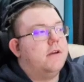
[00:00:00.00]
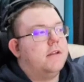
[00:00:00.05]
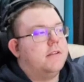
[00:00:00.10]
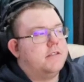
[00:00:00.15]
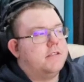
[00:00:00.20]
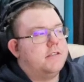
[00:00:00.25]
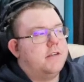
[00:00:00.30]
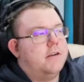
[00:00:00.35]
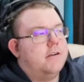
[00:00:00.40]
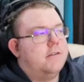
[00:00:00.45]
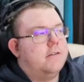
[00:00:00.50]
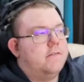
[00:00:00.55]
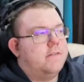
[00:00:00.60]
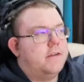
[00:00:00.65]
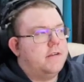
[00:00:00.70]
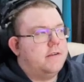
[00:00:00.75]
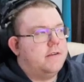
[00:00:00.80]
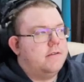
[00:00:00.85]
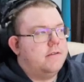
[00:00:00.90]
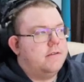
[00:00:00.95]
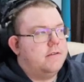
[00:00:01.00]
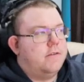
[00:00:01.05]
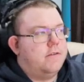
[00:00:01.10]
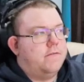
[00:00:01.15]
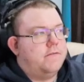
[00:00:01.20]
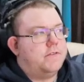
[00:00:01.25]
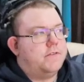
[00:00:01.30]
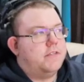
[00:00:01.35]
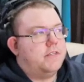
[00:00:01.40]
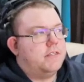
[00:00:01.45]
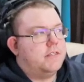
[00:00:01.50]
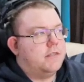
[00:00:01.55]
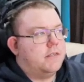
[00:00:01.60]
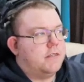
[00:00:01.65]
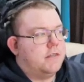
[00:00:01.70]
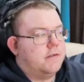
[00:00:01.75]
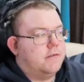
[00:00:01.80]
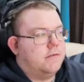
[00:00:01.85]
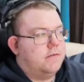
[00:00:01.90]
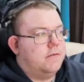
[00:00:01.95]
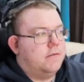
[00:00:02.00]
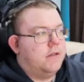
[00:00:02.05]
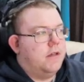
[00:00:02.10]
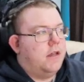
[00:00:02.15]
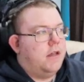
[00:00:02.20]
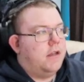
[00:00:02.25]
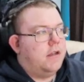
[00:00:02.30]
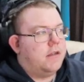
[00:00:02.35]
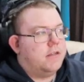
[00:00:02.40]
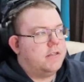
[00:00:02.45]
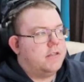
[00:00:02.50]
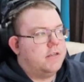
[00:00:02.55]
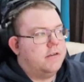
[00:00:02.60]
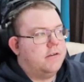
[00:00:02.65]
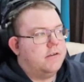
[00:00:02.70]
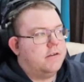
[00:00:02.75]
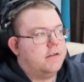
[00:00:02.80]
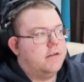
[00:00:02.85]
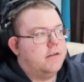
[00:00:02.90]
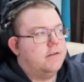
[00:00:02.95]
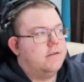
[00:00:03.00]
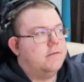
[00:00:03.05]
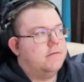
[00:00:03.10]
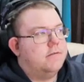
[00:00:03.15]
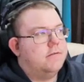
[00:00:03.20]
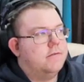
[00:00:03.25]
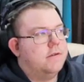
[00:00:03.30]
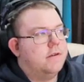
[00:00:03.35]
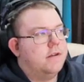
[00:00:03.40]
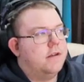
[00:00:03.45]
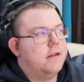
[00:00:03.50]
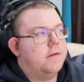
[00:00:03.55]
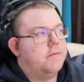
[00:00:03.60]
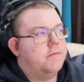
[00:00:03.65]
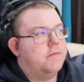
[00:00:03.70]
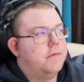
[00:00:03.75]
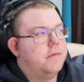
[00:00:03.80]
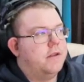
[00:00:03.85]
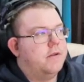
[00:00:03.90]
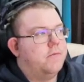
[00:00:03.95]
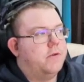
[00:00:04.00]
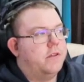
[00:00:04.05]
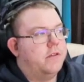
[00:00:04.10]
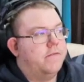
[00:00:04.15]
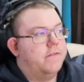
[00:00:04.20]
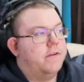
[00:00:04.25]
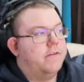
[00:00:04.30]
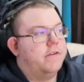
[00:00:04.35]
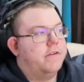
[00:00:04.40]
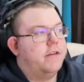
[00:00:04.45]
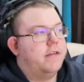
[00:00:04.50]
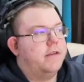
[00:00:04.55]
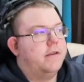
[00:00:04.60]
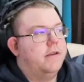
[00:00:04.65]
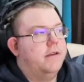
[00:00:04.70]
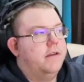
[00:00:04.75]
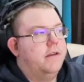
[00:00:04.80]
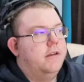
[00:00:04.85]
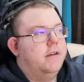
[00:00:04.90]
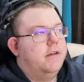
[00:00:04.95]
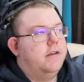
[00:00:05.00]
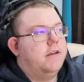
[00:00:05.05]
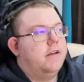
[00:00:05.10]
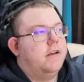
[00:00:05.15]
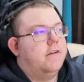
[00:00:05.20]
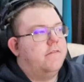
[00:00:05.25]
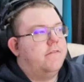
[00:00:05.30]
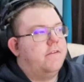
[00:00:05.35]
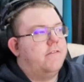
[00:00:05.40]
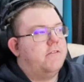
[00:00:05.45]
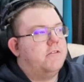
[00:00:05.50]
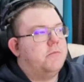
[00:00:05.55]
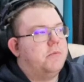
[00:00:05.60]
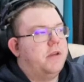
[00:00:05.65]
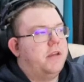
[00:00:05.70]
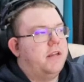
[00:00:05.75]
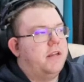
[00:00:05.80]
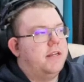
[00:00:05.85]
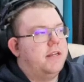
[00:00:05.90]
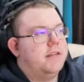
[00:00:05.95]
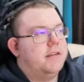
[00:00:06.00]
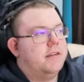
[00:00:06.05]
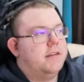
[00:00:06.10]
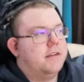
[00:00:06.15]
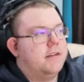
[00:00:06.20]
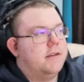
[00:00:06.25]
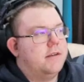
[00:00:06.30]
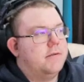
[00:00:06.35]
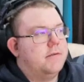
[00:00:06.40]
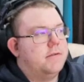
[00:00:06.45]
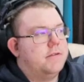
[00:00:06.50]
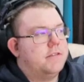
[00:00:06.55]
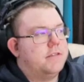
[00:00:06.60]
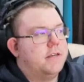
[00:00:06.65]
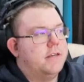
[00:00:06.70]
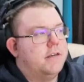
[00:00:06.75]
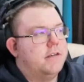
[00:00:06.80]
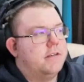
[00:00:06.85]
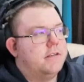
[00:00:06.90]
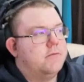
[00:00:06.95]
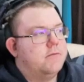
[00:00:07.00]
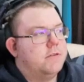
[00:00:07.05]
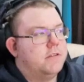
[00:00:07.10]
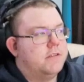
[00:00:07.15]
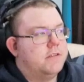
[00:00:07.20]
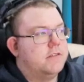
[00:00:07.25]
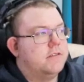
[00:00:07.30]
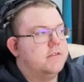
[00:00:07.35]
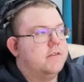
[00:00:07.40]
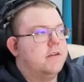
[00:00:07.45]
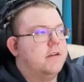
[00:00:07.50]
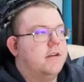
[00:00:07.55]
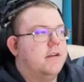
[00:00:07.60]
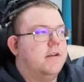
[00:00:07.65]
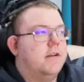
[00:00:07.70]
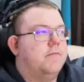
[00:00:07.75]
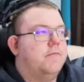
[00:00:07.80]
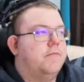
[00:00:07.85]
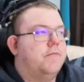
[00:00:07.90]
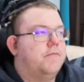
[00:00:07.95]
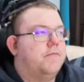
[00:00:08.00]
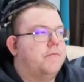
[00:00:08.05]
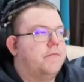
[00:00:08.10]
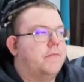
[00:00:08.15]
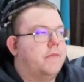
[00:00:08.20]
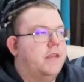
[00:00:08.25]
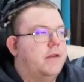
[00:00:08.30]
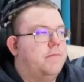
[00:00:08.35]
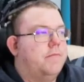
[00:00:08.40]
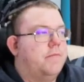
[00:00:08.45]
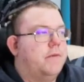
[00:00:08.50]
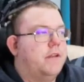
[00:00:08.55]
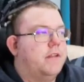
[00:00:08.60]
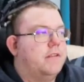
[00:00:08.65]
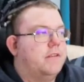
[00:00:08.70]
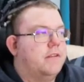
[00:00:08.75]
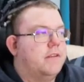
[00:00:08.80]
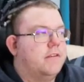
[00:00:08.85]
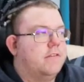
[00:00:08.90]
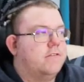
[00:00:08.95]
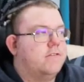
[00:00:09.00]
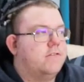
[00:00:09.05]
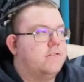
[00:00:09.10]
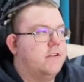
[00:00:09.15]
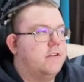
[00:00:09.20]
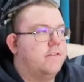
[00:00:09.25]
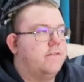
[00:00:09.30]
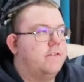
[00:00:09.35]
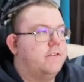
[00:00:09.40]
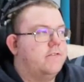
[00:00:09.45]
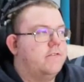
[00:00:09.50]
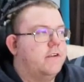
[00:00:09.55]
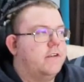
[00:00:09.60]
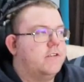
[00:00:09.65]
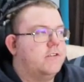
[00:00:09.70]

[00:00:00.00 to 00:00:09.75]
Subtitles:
the style of it. Obviously, it's a guitar girl, and with a very appealing skirt, which definitely drags